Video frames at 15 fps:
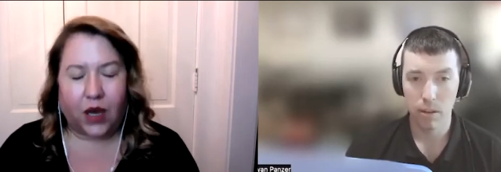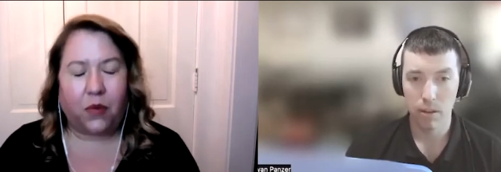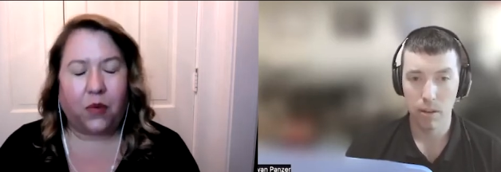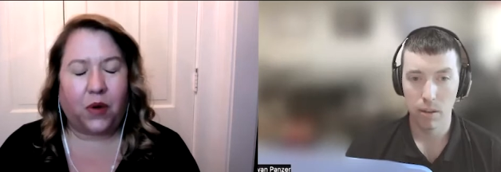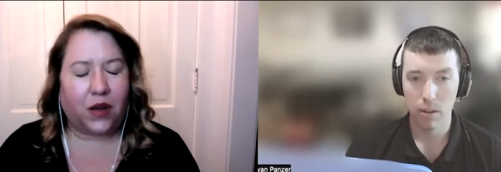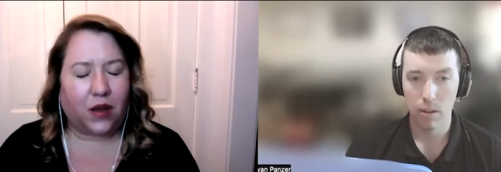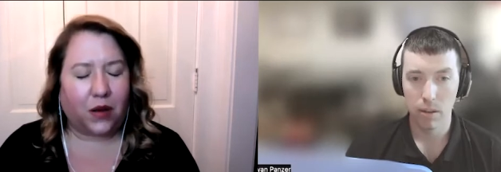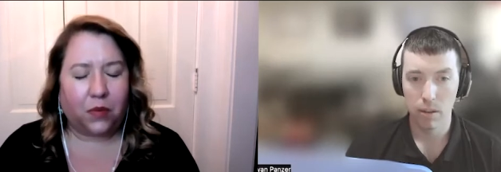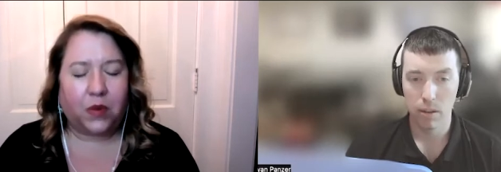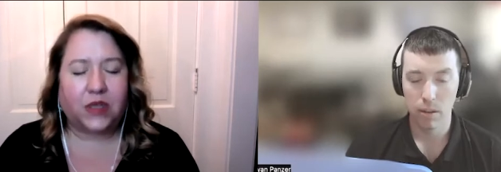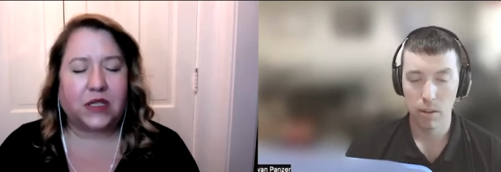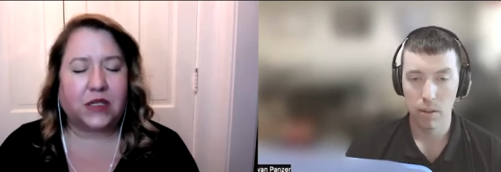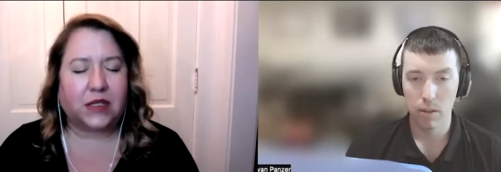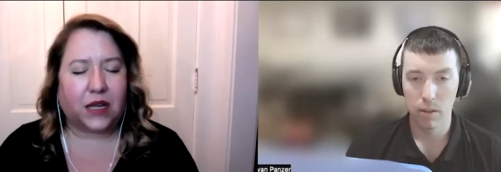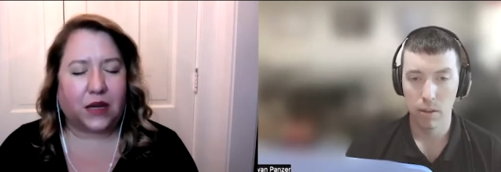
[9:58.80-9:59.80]
Speaker 1: what
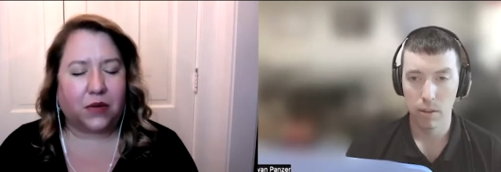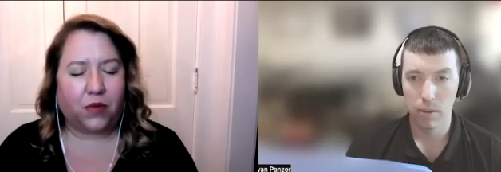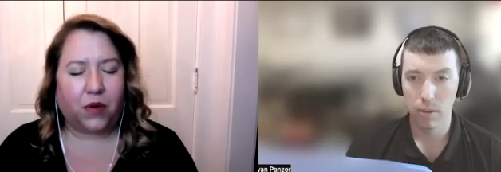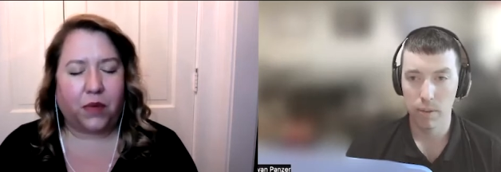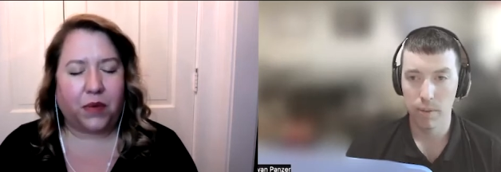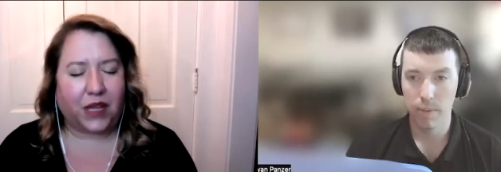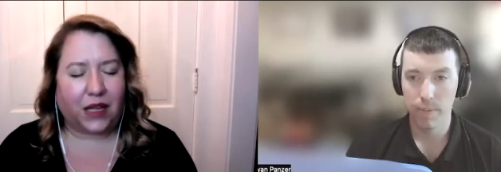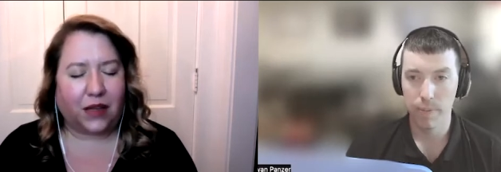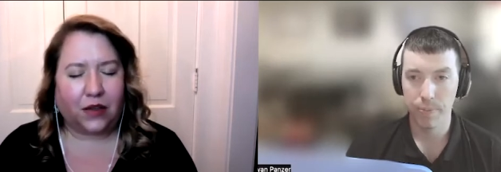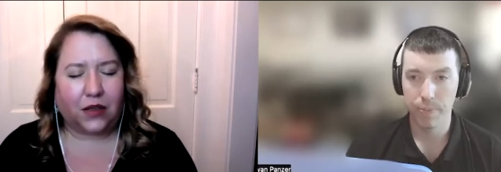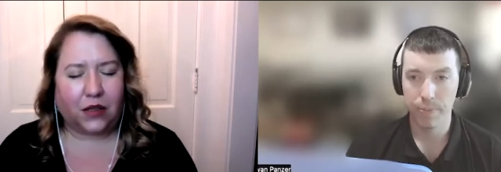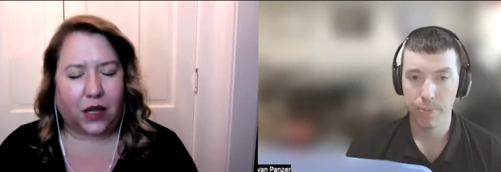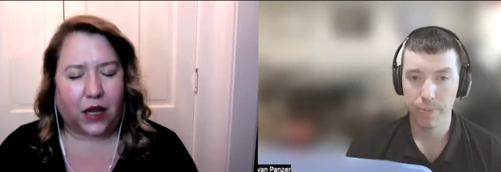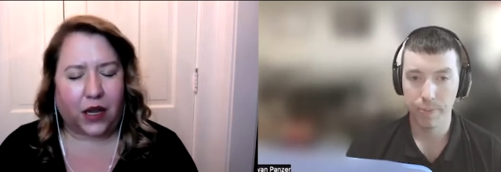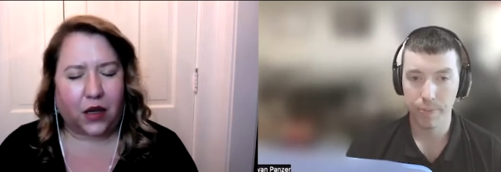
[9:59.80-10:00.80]
what does that what would that
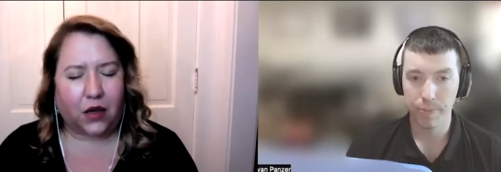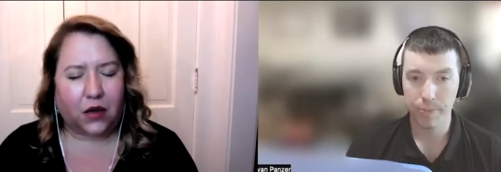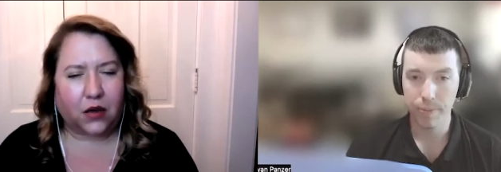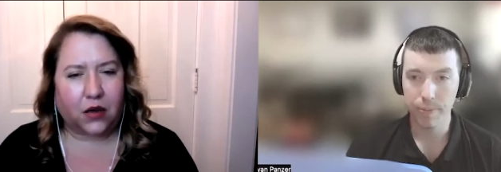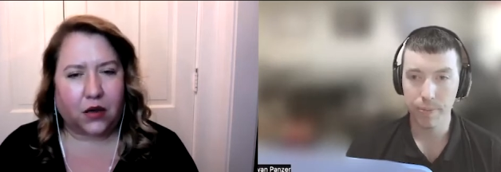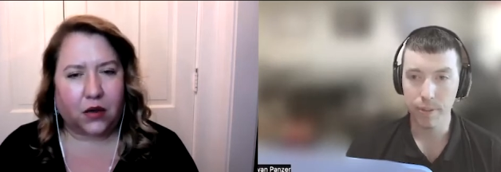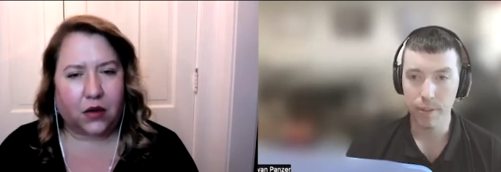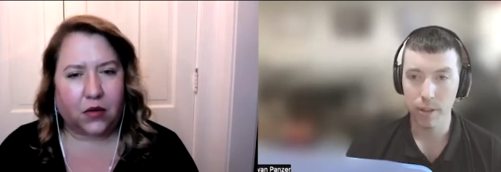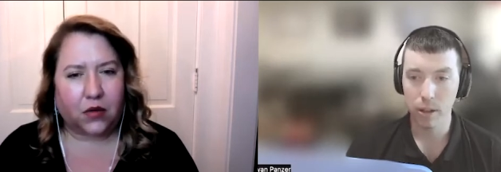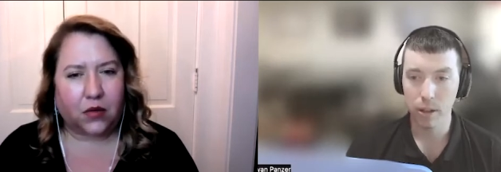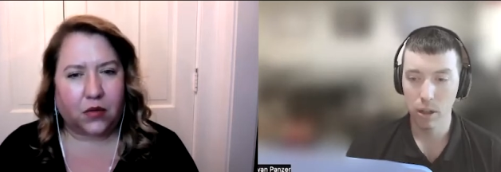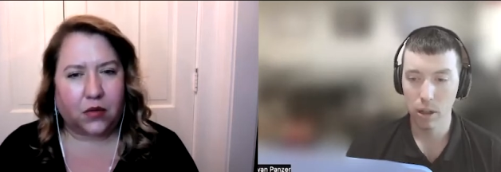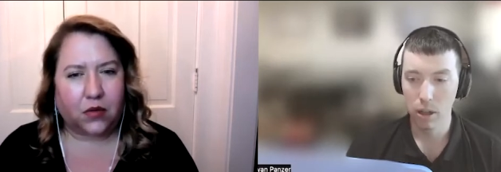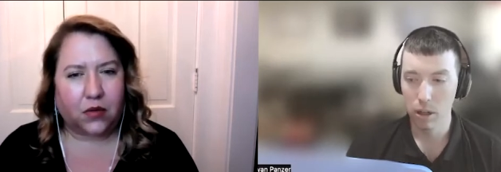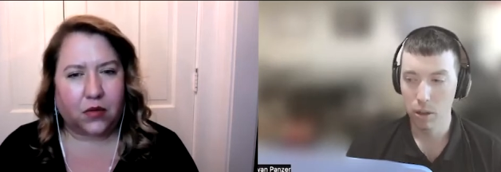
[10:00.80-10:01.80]
look like
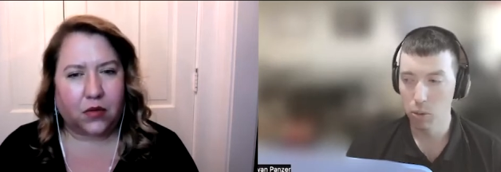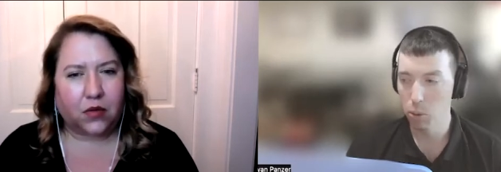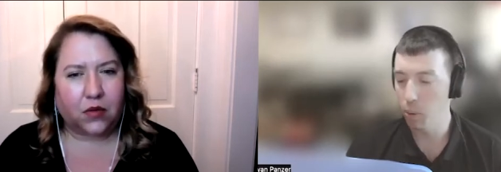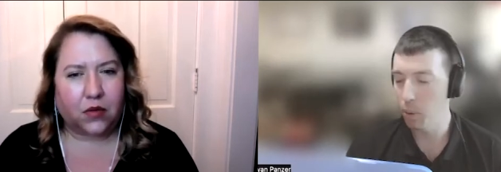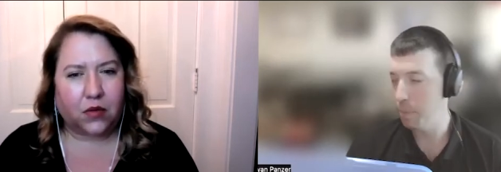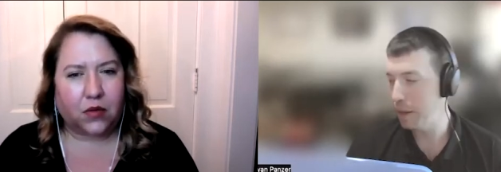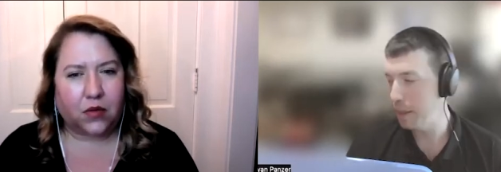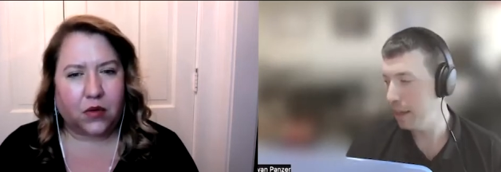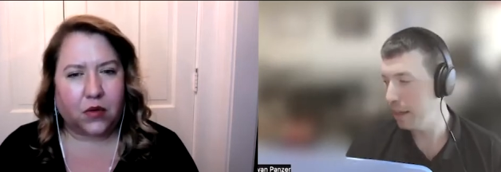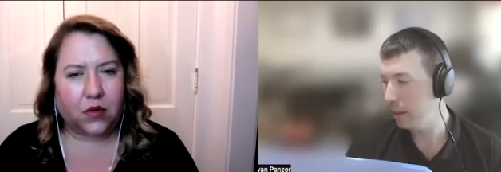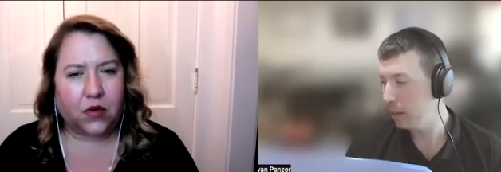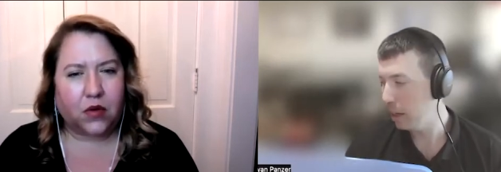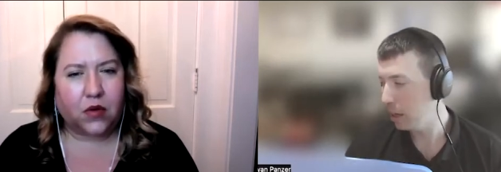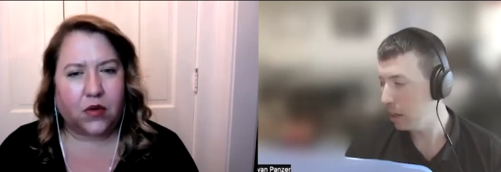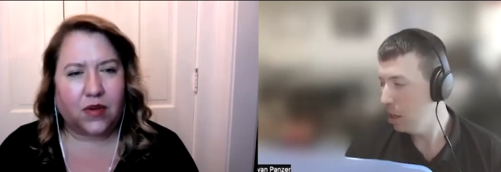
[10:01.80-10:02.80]
Speaker 2: well, what might that look
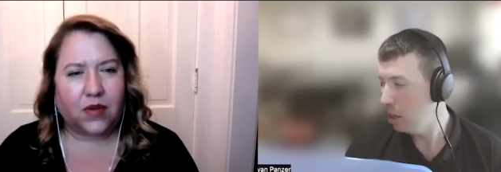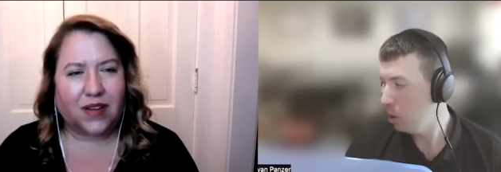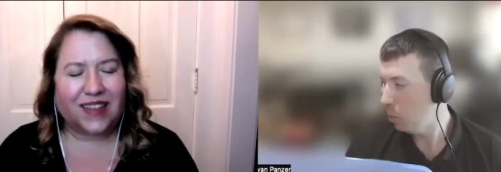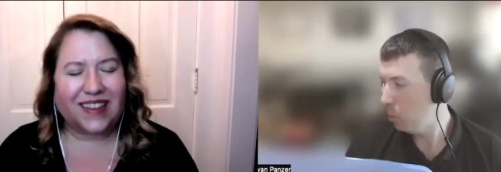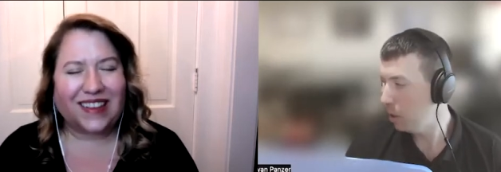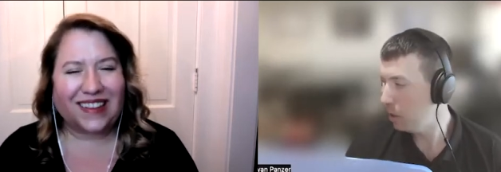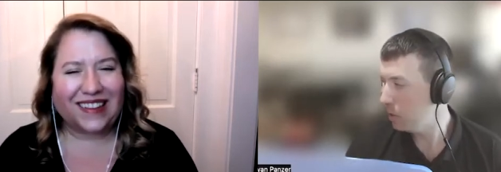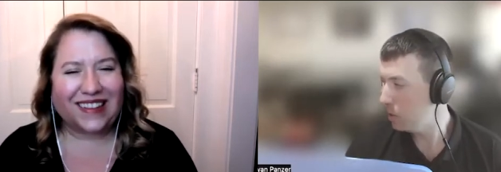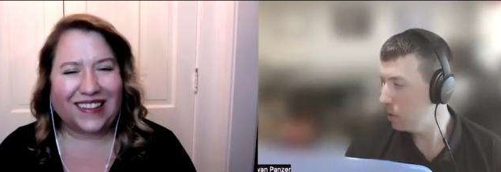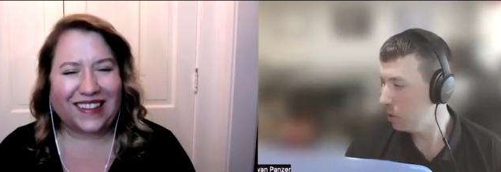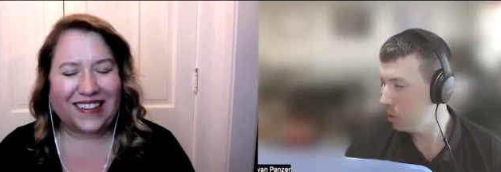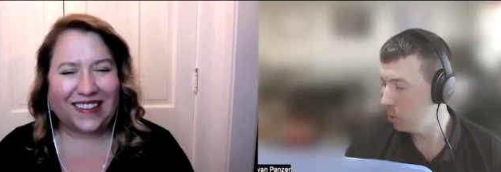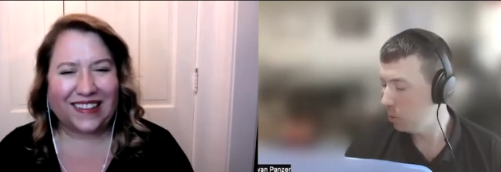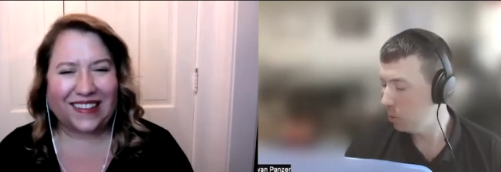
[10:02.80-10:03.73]
like? Well, so